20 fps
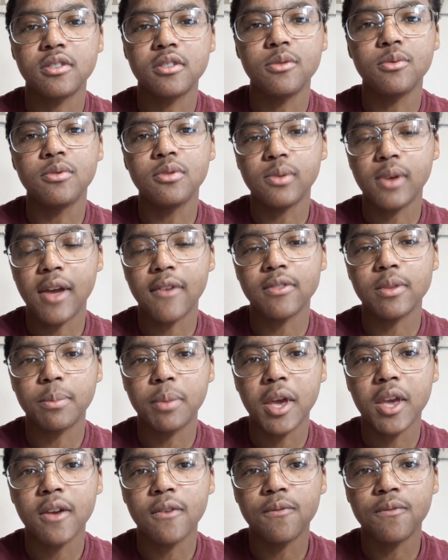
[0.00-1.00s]
you do have to
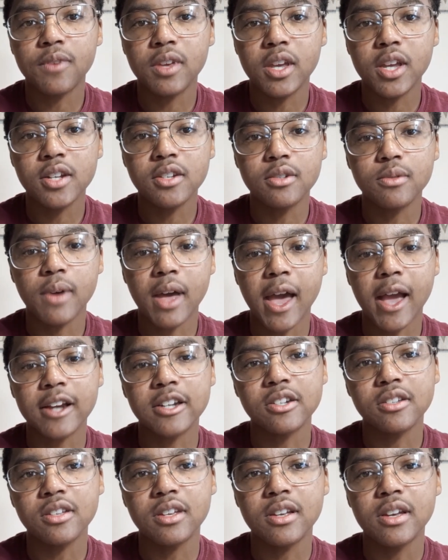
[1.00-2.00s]
pay a fee to
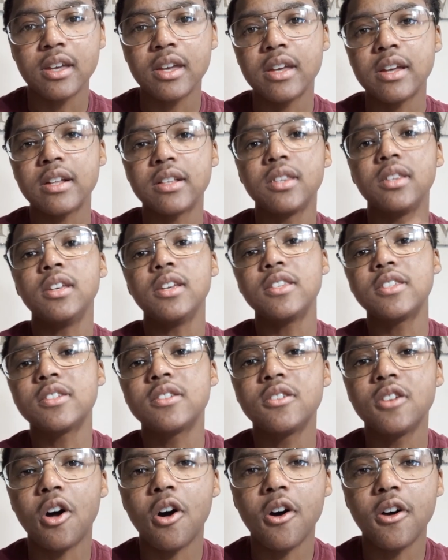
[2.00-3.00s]
actually
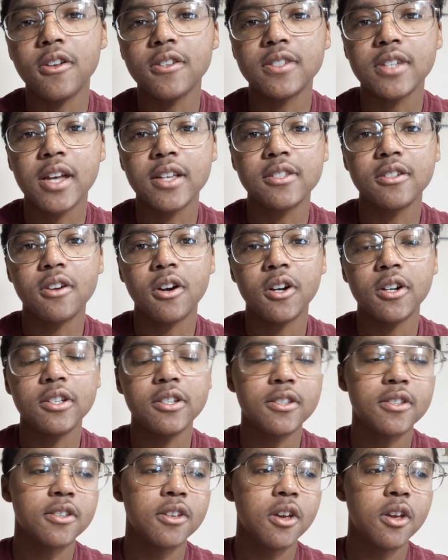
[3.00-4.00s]
list dolls as an
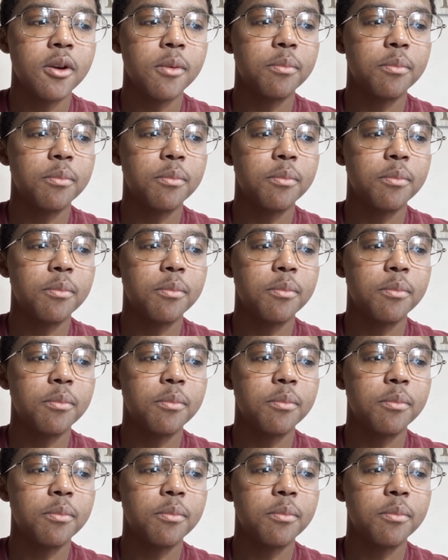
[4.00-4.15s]
artist,